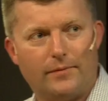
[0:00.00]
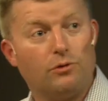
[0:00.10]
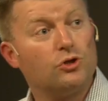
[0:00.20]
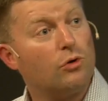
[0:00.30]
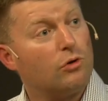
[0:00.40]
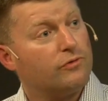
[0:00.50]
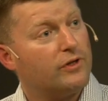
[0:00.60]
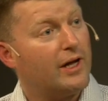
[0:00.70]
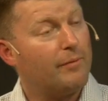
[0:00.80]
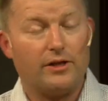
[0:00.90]
I was told off
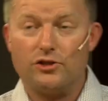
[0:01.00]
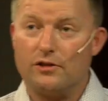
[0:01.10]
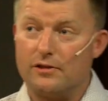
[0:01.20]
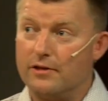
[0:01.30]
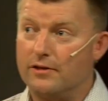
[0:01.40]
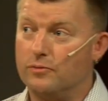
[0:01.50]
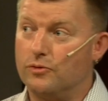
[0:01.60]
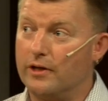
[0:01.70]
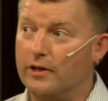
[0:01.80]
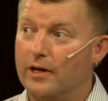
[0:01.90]
today. I met the Chancellor this
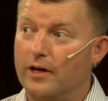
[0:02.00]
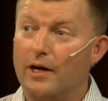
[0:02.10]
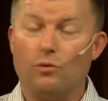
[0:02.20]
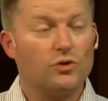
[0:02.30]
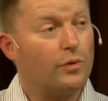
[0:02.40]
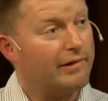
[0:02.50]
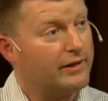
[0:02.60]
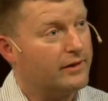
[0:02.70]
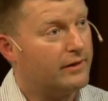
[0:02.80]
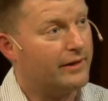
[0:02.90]
morning, and I wasn't wearing
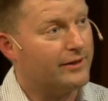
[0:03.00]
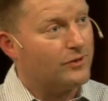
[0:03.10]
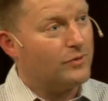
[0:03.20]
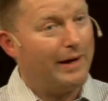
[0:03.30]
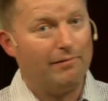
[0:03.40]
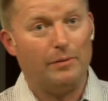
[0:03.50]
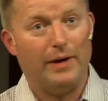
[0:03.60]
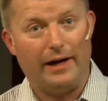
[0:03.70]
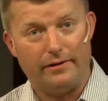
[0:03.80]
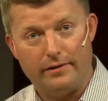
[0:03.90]
a tie. This was apparently
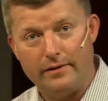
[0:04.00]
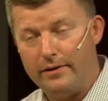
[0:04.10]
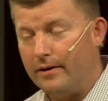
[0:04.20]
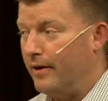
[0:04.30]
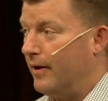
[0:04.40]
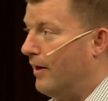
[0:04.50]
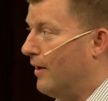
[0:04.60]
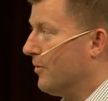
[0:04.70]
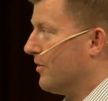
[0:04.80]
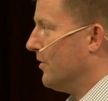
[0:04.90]
bad,
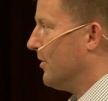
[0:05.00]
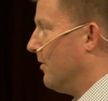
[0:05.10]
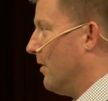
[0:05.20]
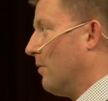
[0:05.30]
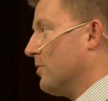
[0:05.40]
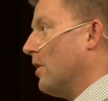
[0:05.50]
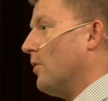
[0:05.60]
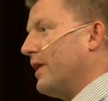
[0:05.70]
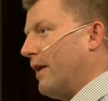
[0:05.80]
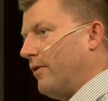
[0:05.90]
because it showed that I was
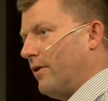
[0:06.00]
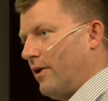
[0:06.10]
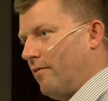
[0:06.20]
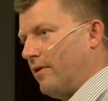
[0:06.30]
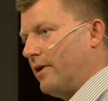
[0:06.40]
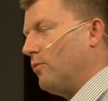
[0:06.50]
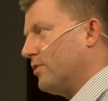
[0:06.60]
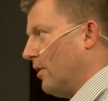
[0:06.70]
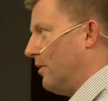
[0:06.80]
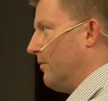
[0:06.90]
lower down in the hierarchy.
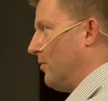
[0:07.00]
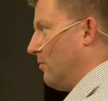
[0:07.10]
What a load of